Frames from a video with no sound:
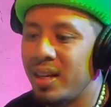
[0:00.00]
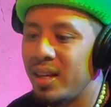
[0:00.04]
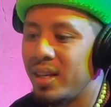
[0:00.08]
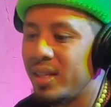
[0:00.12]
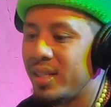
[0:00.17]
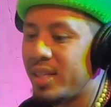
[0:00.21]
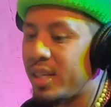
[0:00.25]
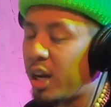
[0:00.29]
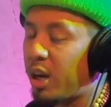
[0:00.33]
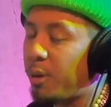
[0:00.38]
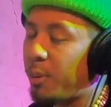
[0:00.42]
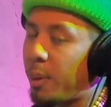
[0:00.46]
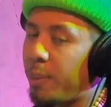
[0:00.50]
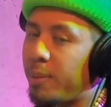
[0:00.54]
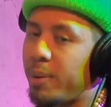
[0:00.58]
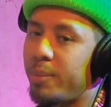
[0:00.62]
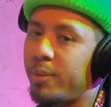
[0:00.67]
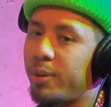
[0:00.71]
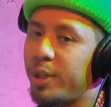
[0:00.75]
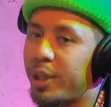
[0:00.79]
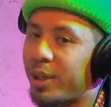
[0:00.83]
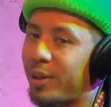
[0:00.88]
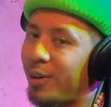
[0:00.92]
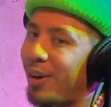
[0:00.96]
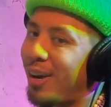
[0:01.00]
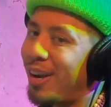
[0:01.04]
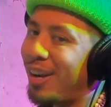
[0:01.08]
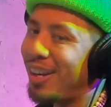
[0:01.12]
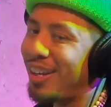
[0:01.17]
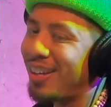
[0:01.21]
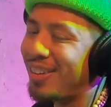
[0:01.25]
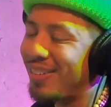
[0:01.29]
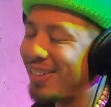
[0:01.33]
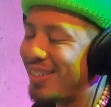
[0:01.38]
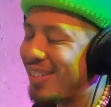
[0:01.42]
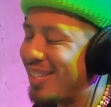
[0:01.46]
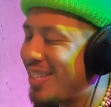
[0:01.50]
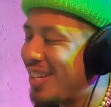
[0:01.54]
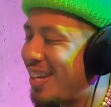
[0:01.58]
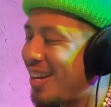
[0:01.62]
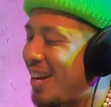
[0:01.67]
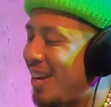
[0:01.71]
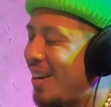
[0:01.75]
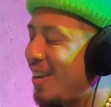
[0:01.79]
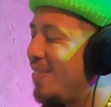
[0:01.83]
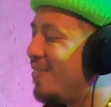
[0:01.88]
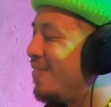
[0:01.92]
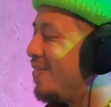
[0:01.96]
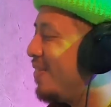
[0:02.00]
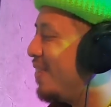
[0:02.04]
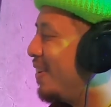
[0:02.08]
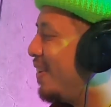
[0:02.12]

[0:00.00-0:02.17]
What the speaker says: Shout out my people at Chronic one time.